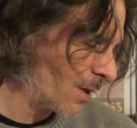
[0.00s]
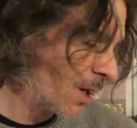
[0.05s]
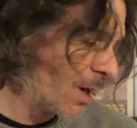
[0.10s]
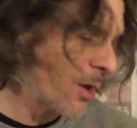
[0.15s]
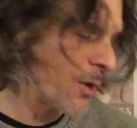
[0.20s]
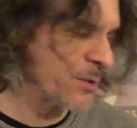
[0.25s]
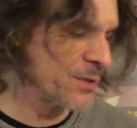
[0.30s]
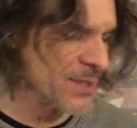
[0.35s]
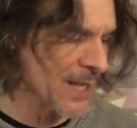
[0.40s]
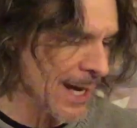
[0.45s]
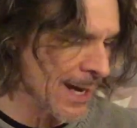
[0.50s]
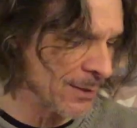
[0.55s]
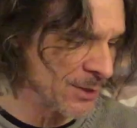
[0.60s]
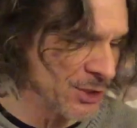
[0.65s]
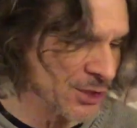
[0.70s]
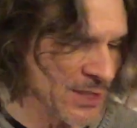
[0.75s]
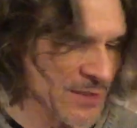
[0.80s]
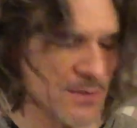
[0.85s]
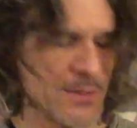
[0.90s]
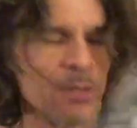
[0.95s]
No, down.
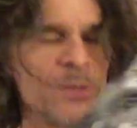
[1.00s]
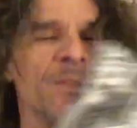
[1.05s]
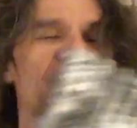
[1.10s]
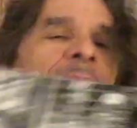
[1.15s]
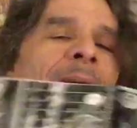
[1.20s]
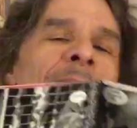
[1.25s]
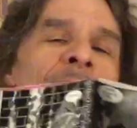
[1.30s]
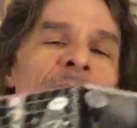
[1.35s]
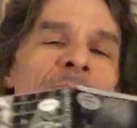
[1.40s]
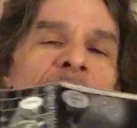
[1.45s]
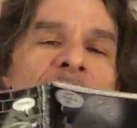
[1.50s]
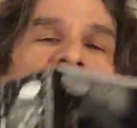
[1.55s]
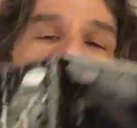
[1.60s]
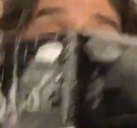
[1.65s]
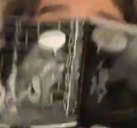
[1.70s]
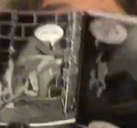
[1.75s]
She has to go down.